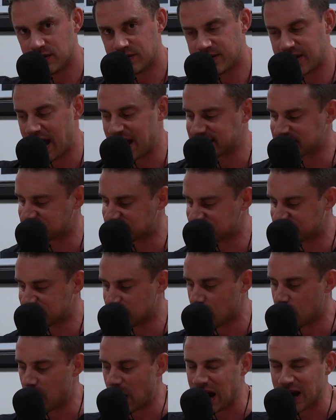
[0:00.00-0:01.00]
That's
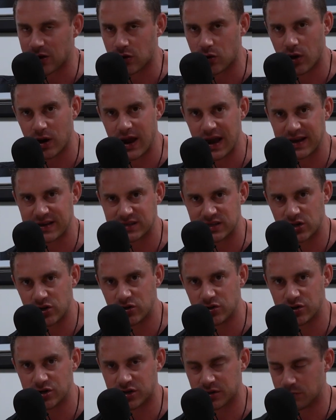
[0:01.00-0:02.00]
the micro
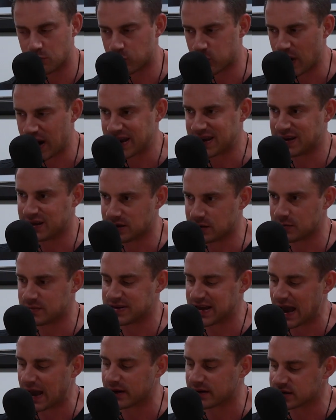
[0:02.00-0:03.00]
execution, breaking them
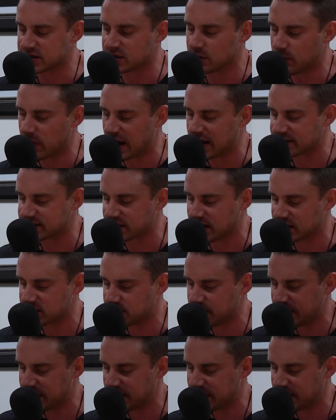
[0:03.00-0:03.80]
down into bite-sized